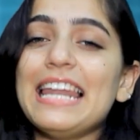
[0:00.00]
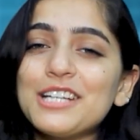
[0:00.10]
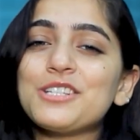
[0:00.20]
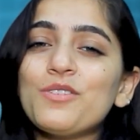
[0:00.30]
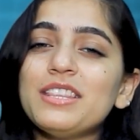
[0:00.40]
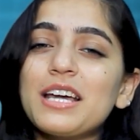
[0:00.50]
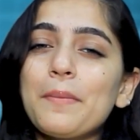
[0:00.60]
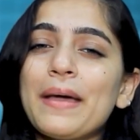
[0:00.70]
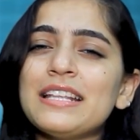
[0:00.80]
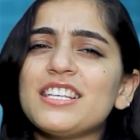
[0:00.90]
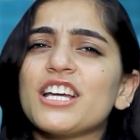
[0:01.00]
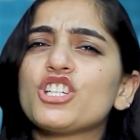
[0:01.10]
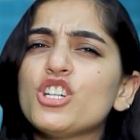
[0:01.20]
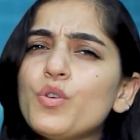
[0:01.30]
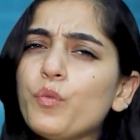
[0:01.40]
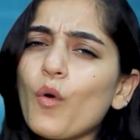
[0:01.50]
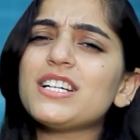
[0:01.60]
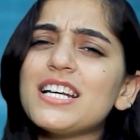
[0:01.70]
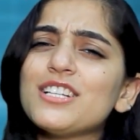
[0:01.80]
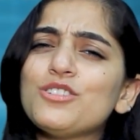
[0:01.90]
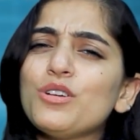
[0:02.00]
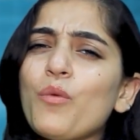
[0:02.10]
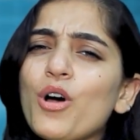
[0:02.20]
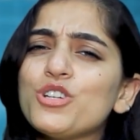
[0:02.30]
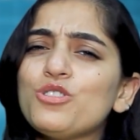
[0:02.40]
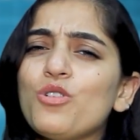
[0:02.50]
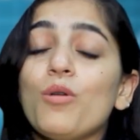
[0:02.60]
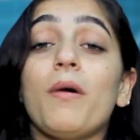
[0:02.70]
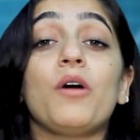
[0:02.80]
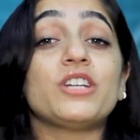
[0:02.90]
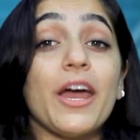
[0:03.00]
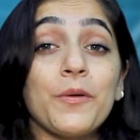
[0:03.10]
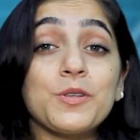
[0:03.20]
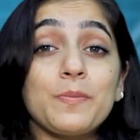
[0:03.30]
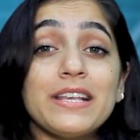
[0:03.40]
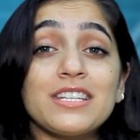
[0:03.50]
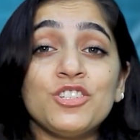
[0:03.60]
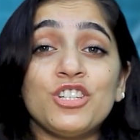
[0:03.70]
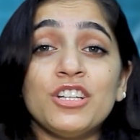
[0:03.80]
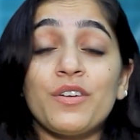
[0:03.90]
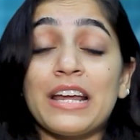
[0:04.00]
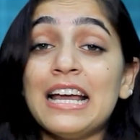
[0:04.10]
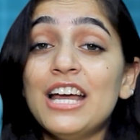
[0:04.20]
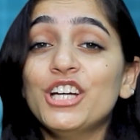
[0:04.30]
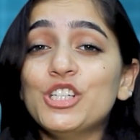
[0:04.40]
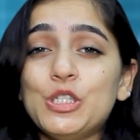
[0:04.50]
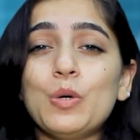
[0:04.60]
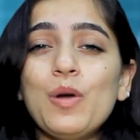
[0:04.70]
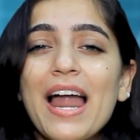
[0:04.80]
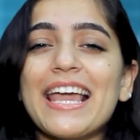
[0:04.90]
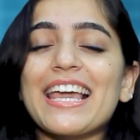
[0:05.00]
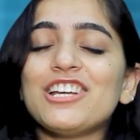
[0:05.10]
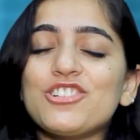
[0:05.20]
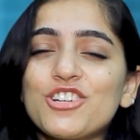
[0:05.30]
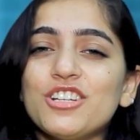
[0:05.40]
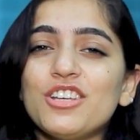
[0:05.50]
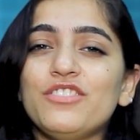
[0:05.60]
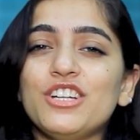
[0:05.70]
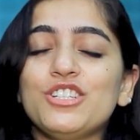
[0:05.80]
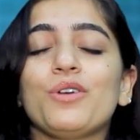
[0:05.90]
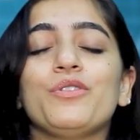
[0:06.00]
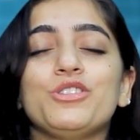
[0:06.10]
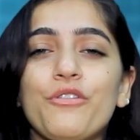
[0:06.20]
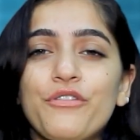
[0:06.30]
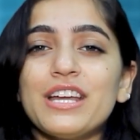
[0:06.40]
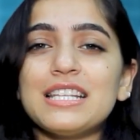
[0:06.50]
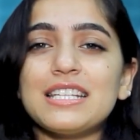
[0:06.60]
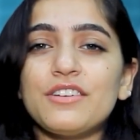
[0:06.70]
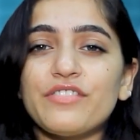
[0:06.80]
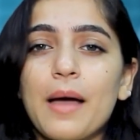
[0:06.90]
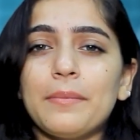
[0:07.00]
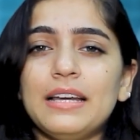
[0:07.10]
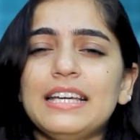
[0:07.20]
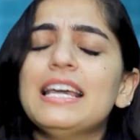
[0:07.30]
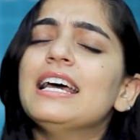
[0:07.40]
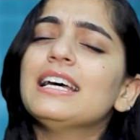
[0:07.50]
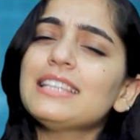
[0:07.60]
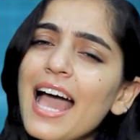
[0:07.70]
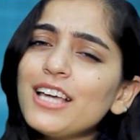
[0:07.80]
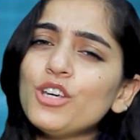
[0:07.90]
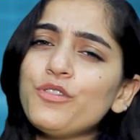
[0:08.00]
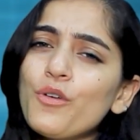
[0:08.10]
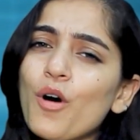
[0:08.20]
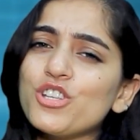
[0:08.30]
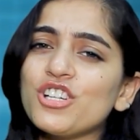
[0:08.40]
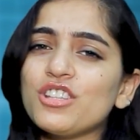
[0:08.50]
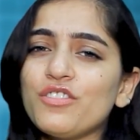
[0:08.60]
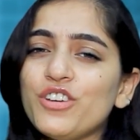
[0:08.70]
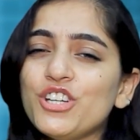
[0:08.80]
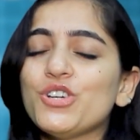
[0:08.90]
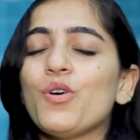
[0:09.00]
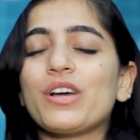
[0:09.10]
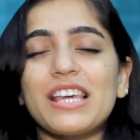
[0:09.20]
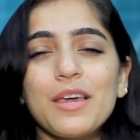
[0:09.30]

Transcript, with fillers: Let us know in the comment section what else do you want to know about aerospace engineering. Do like and share the video with your friends and family. Thank you for watching the video.